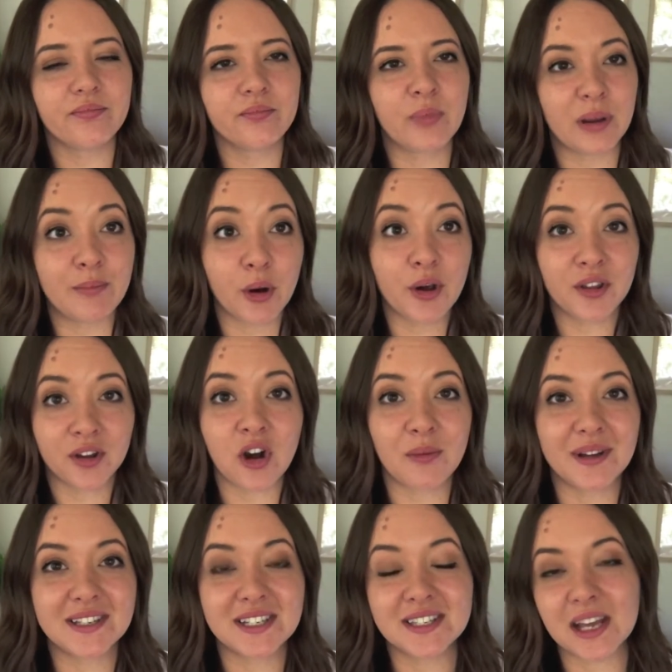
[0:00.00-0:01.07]
we both
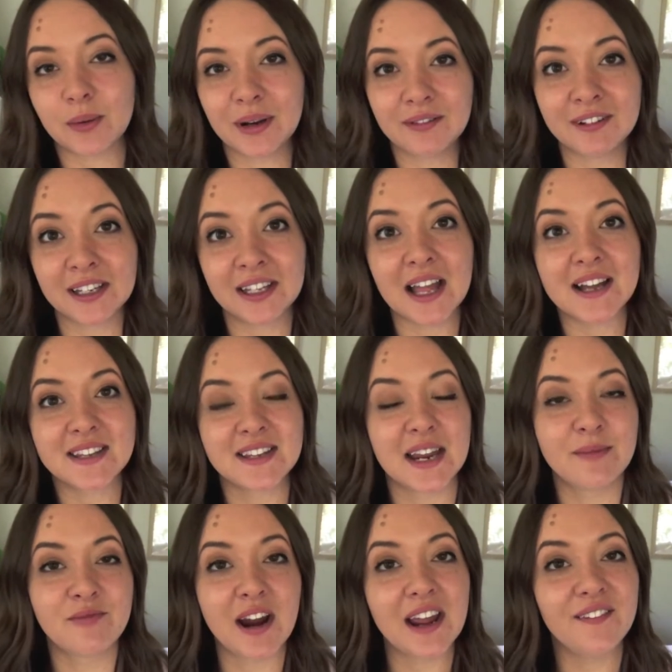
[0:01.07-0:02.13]
commented that we really liked the
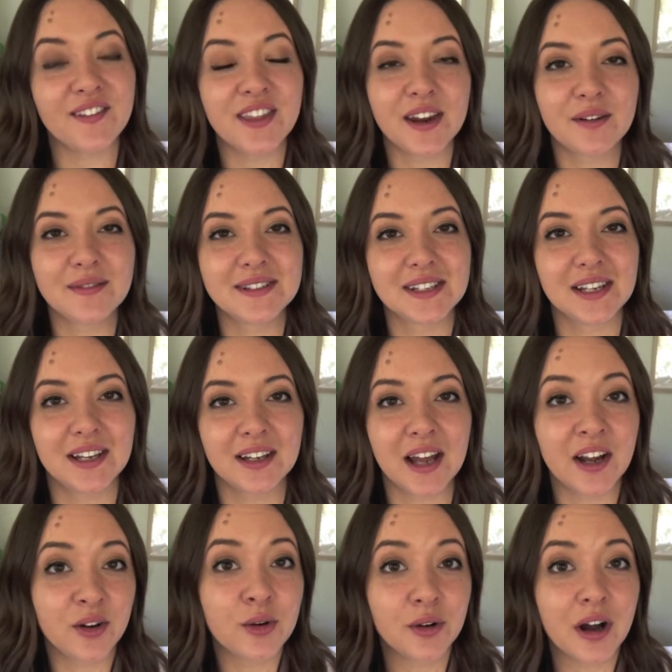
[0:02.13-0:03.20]
name Rafe and that it was a,
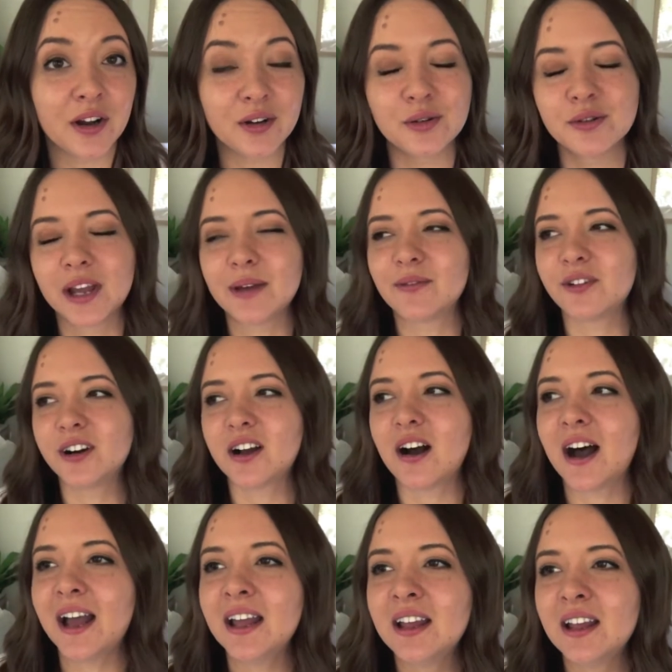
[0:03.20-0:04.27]
a, a cool name for a
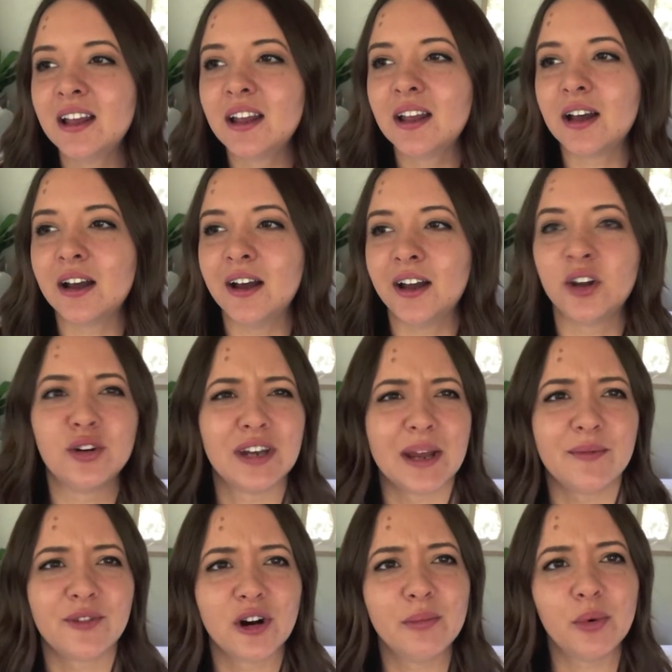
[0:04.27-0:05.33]
guy, a good
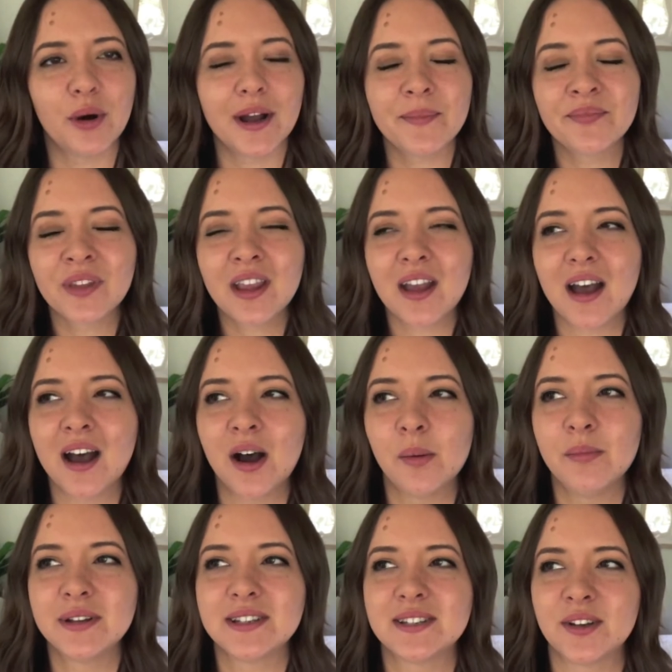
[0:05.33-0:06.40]
name for a boy.
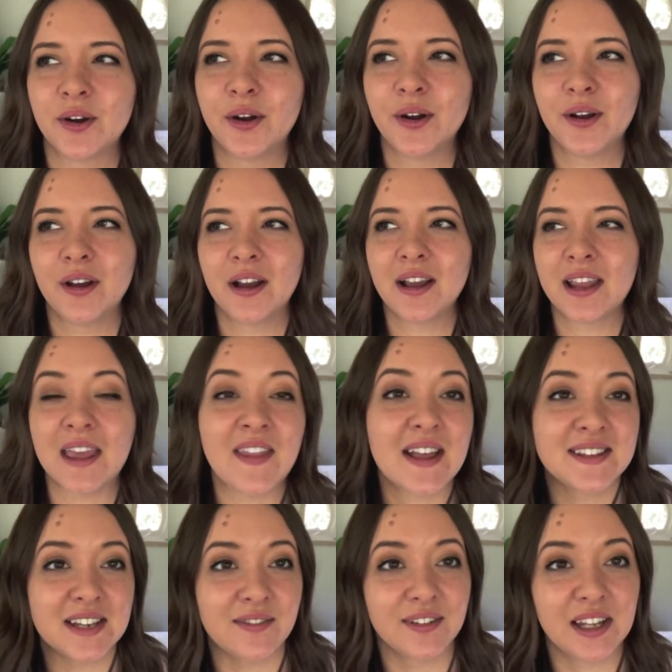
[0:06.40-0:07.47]
Um, so yeah,
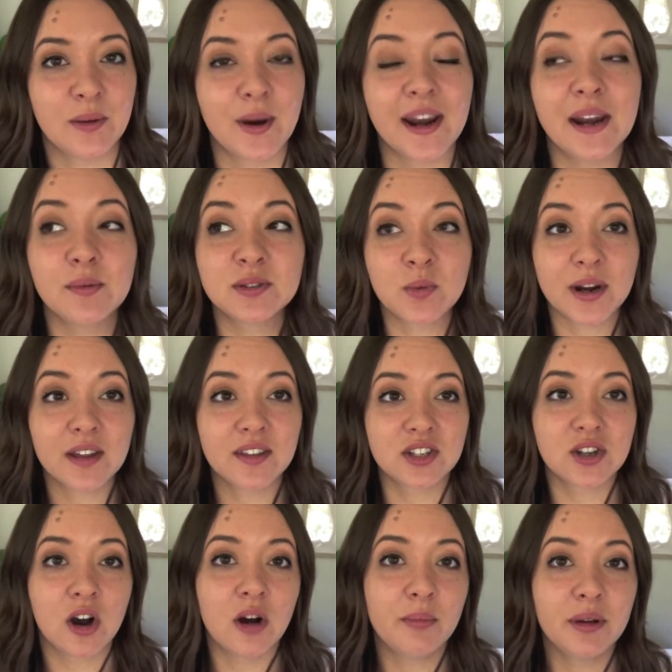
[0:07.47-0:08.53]
that's definitely one. And it was one of
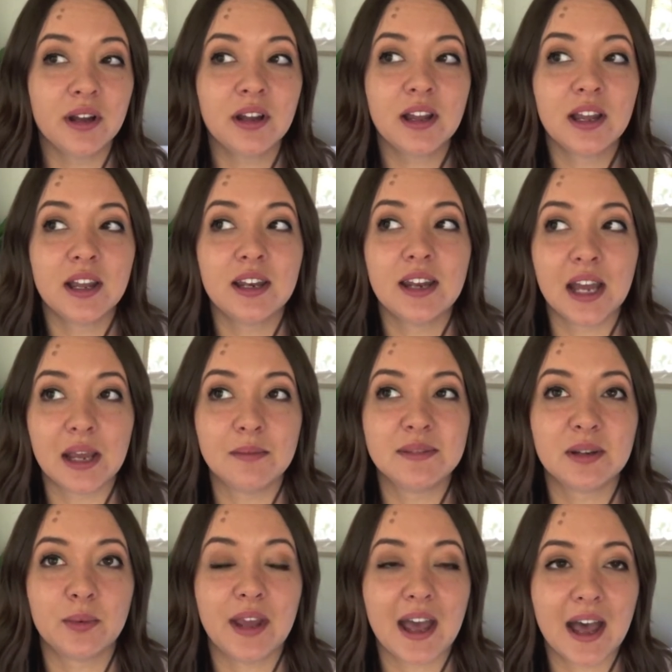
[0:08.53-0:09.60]
the top
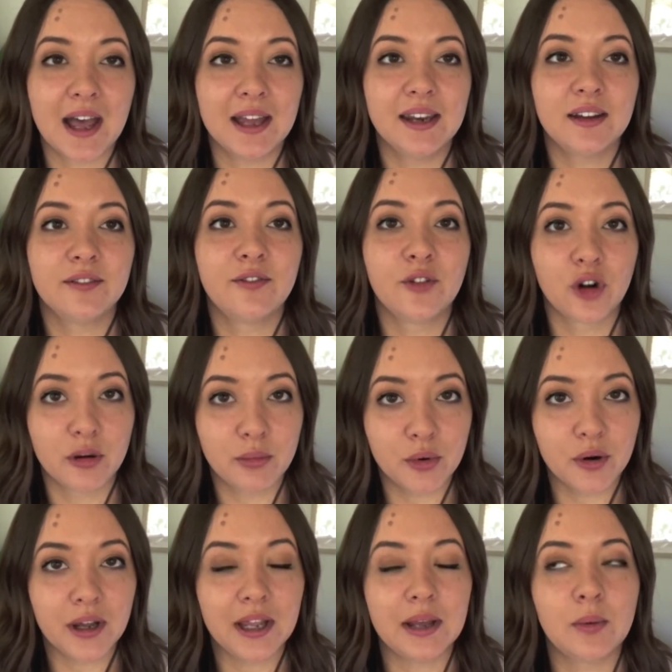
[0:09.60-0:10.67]
names that we had for a
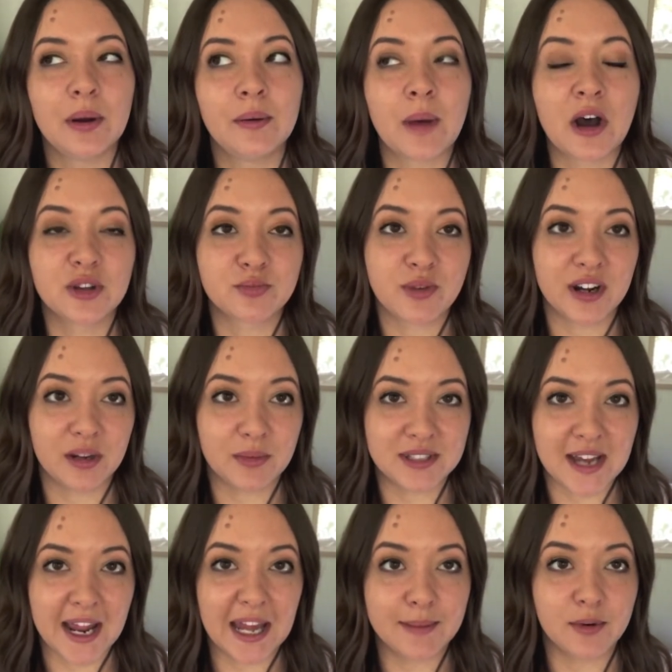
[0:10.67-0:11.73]
boy when I was pregnant
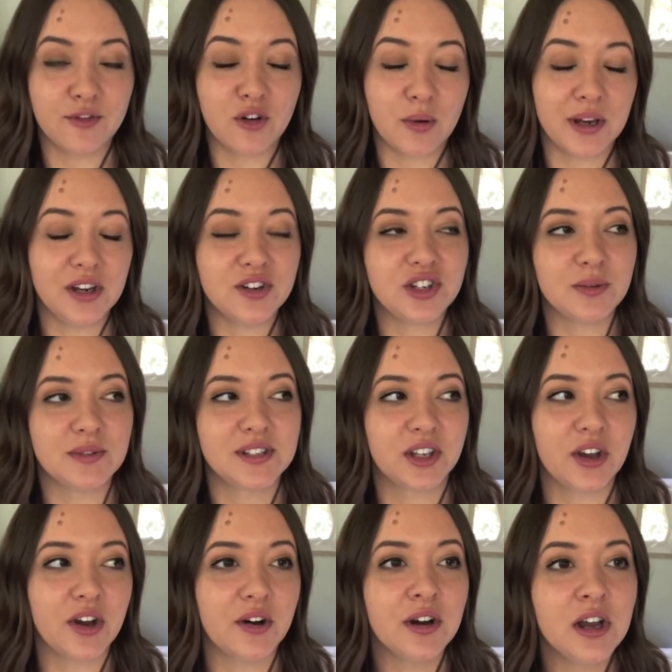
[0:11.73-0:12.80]
with Taylor before we knew she was a
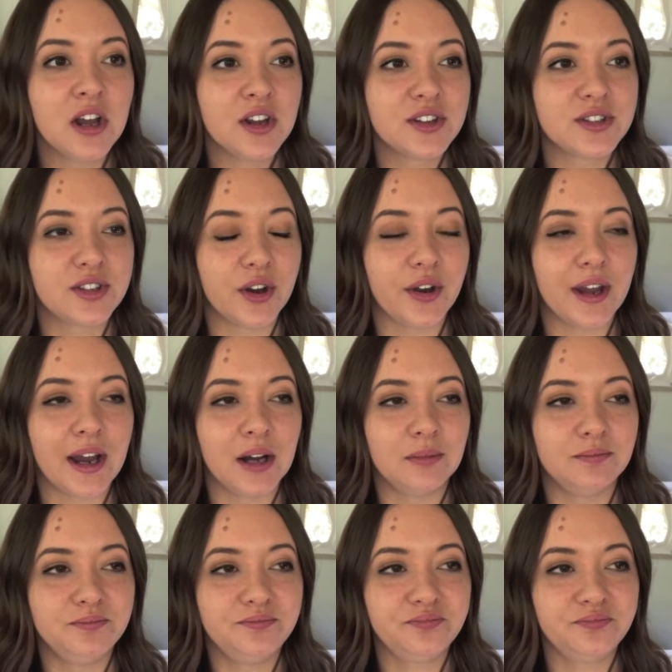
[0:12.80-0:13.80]
girl. So um,